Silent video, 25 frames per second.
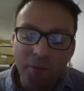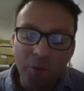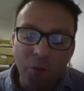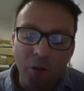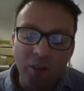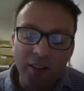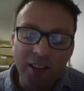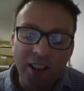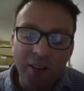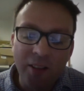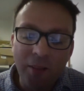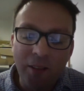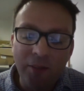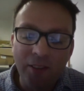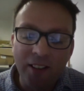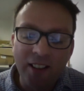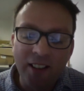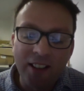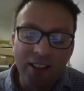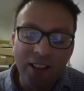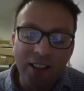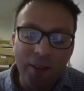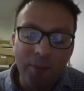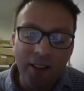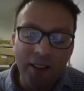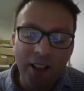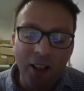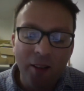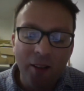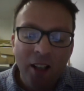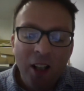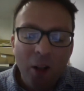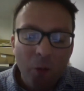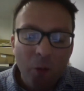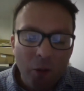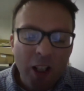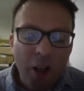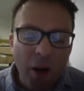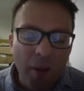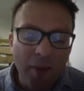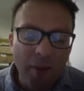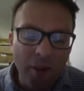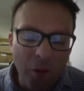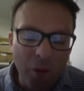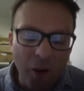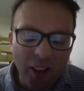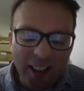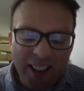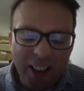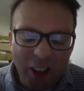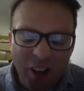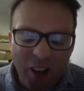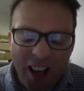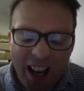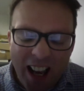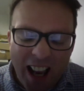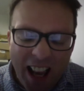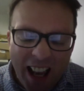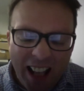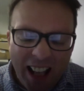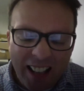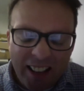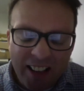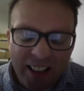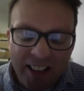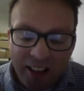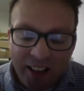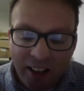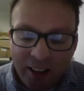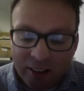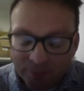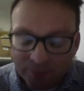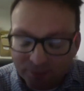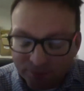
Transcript: watching me just slipping up. Well, you haven't washed your hands, you know.